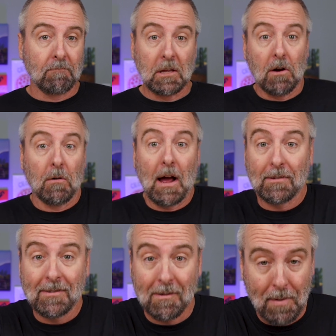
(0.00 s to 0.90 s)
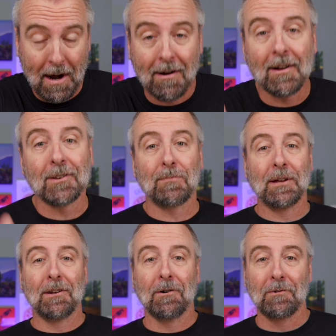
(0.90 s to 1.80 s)
You know, as the bear has
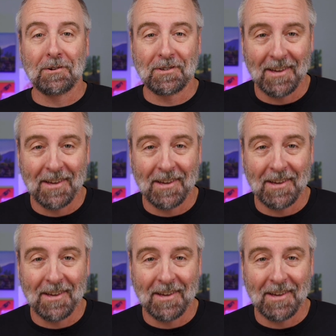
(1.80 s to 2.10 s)
been known to